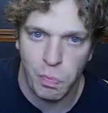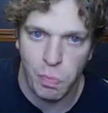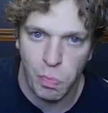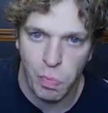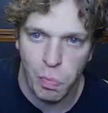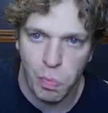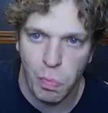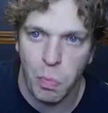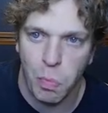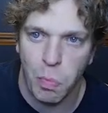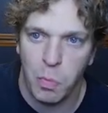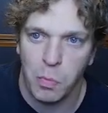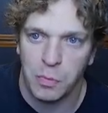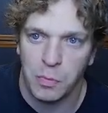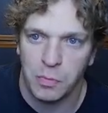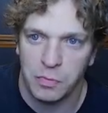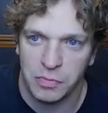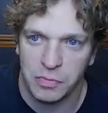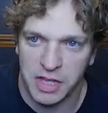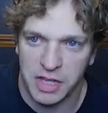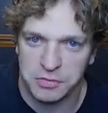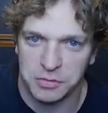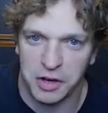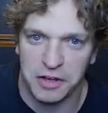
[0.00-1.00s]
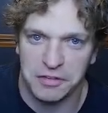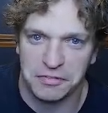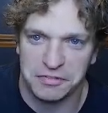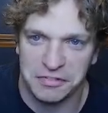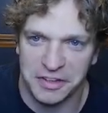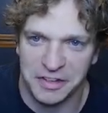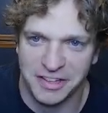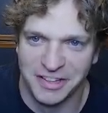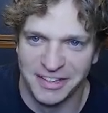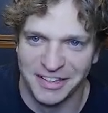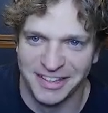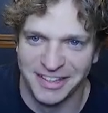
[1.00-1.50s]
That's rough.
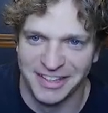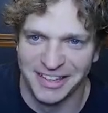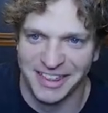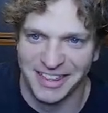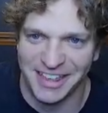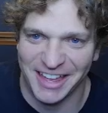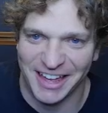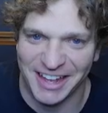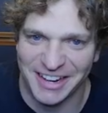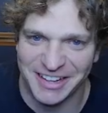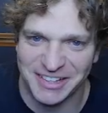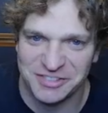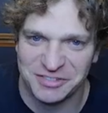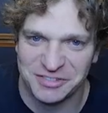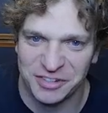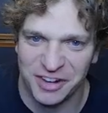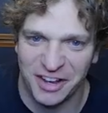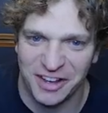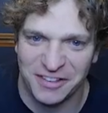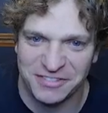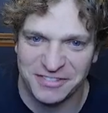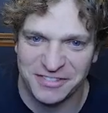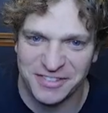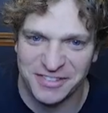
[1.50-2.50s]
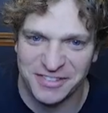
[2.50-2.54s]
That is rough to